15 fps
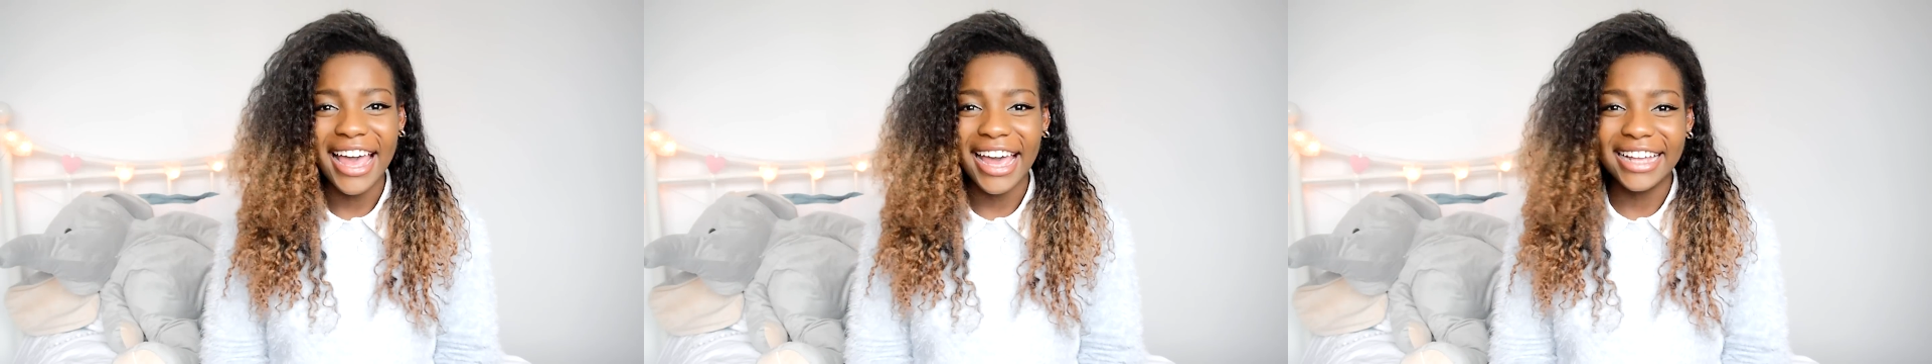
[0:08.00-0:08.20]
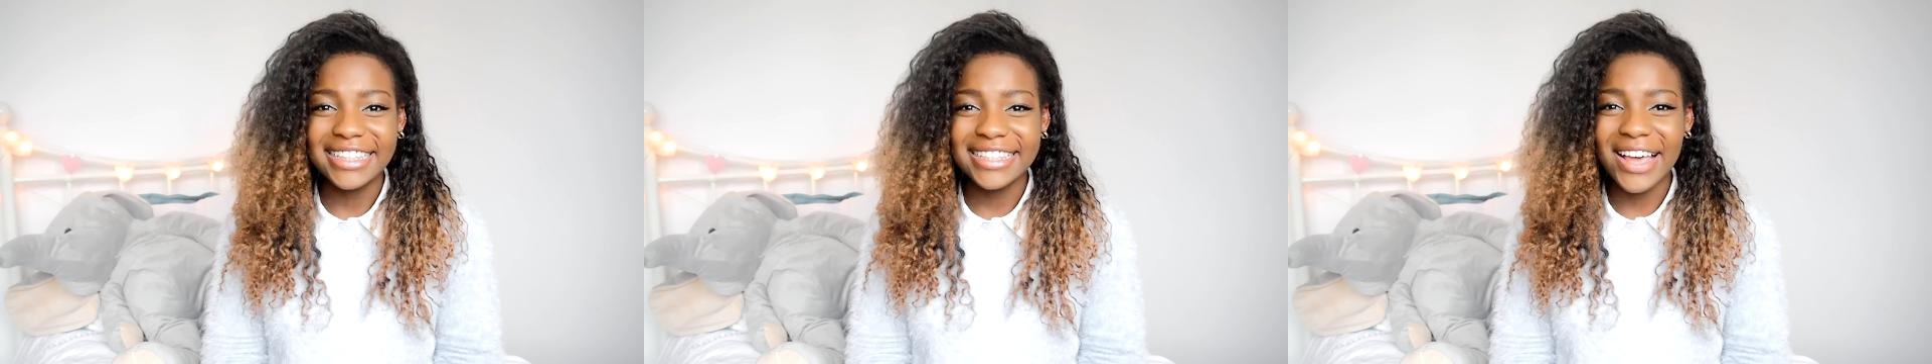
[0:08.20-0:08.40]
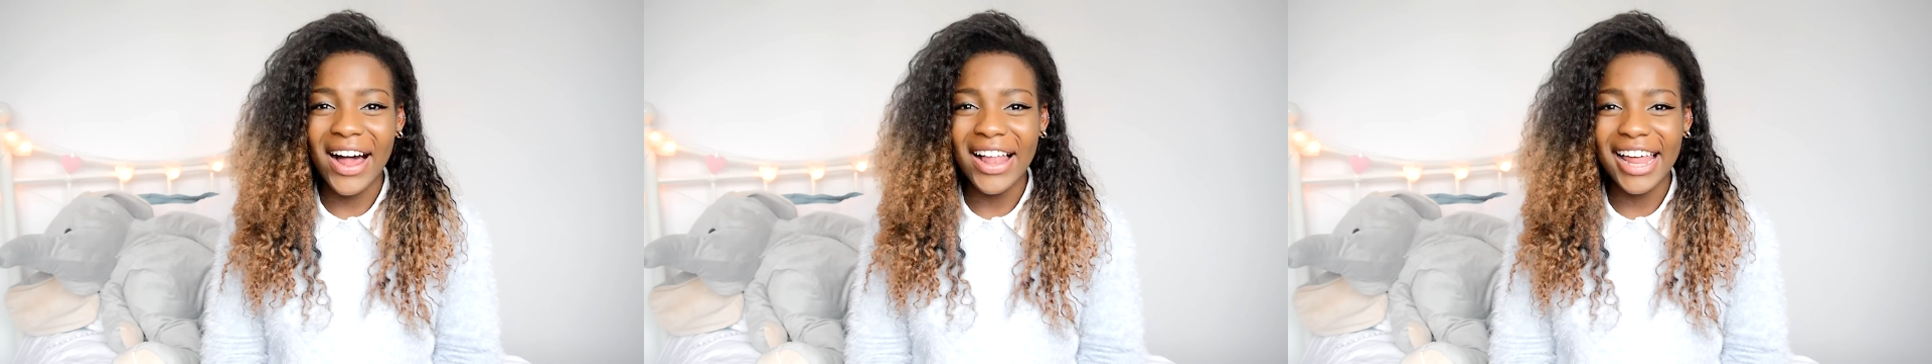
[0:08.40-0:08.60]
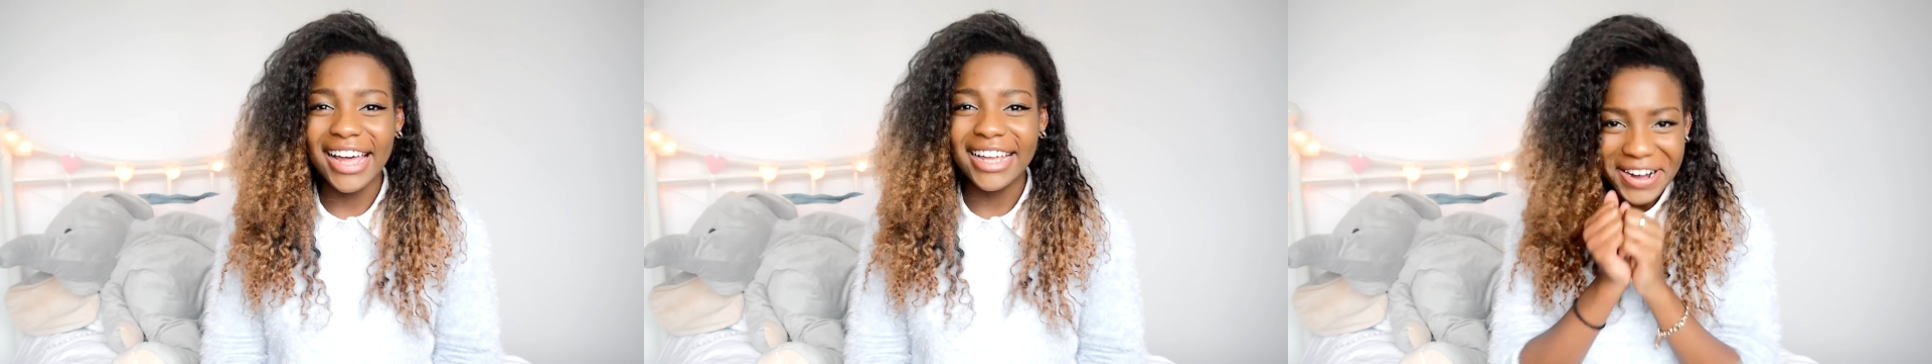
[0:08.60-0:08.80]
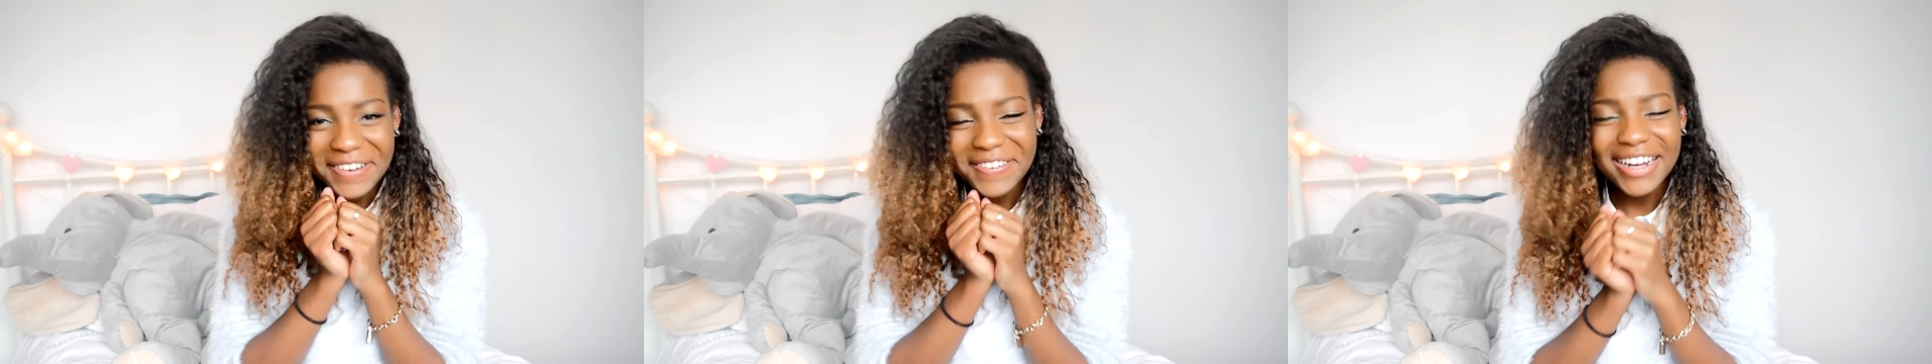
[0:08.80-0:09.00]
it's
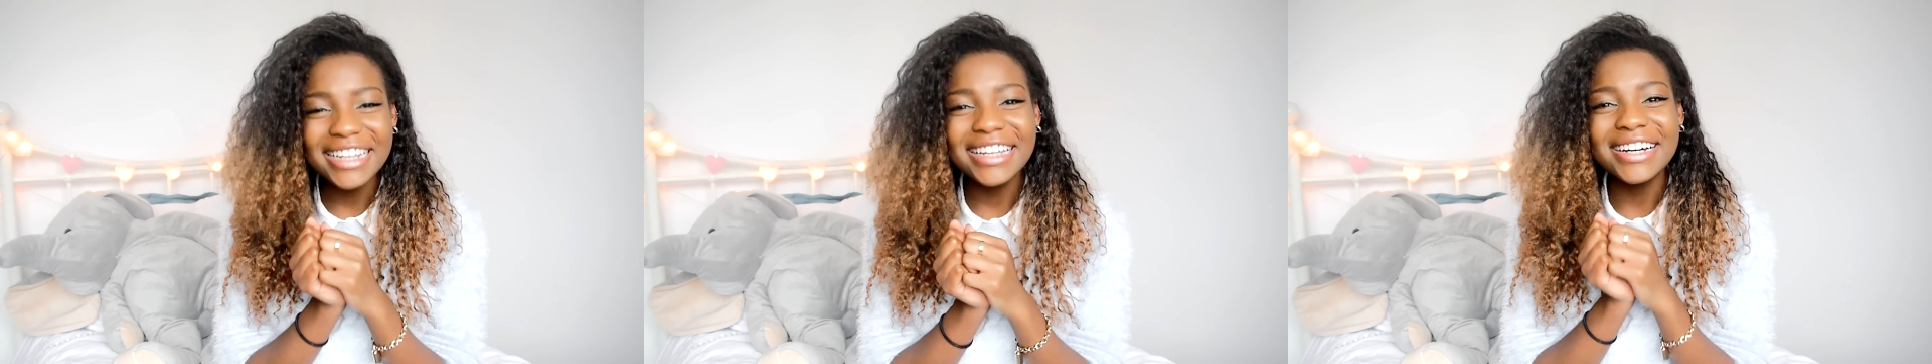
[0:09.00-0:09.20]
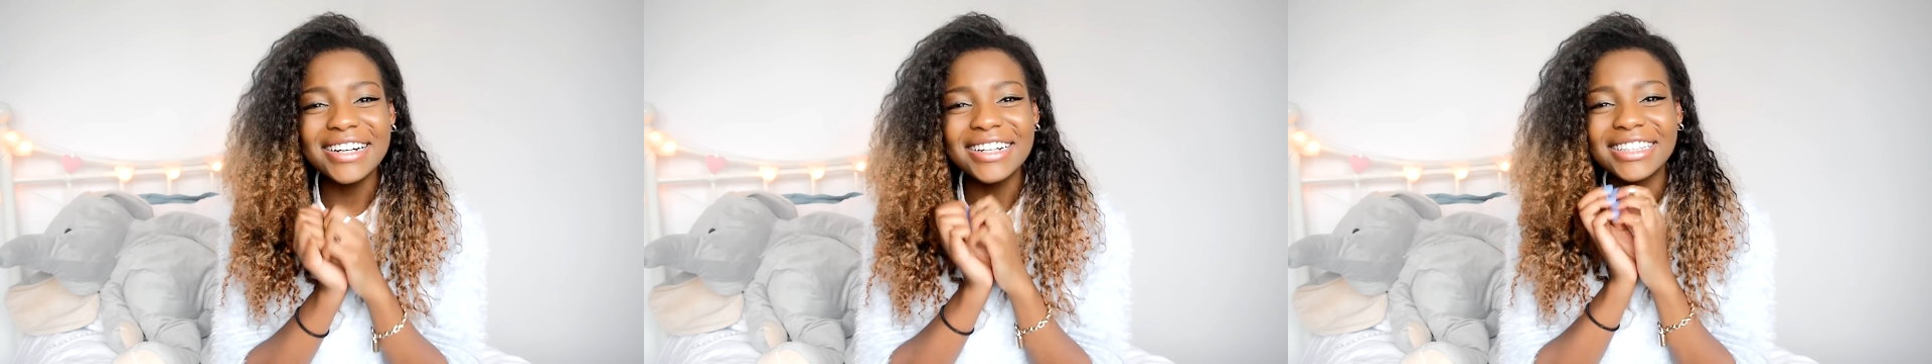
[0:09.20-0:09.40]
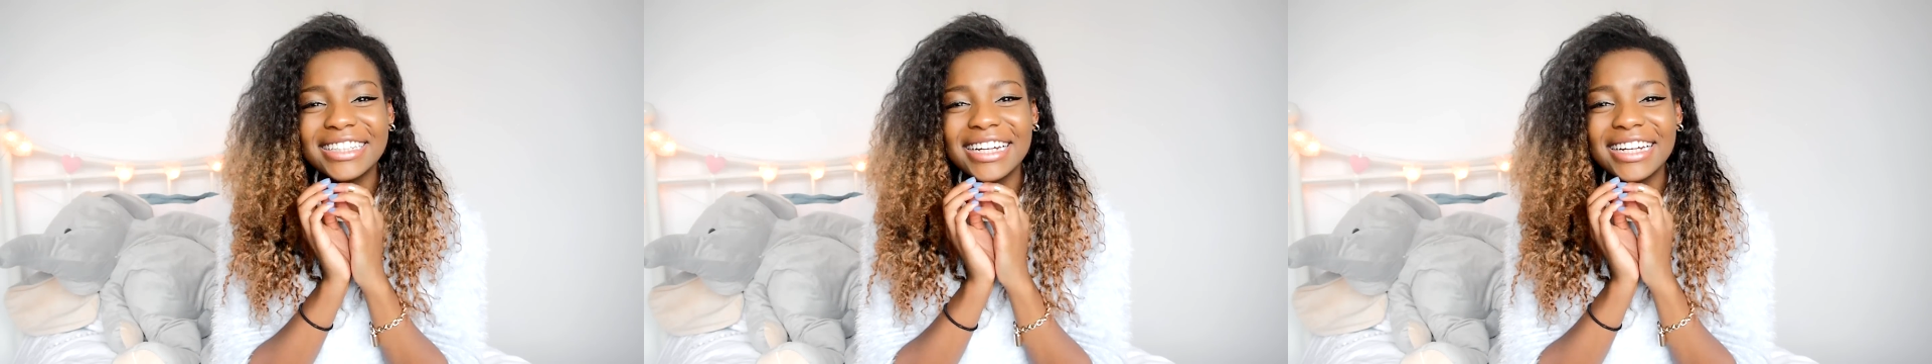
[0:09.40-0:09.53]
Scola. Oh my gosh,